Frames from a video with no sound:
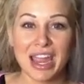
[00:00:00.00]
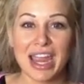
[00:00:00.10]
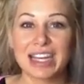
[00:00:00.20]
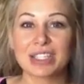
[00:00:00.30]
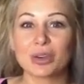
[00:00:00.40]

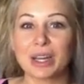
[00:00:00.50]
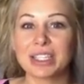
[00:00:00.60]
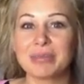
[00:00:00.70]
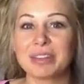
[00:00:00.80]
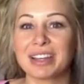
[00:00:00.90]
And it's
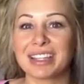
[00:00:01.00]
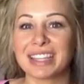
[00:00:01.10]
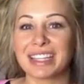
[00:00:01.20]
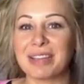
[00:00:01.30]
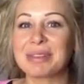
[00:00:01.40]
crazy because,
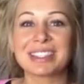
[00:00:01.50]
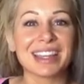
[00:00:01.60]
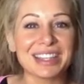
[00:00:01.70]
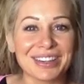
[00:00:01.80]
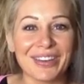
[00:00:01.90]
like, they be
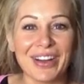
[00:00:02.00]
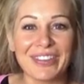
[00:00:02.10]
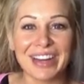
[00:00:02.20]
setting you up,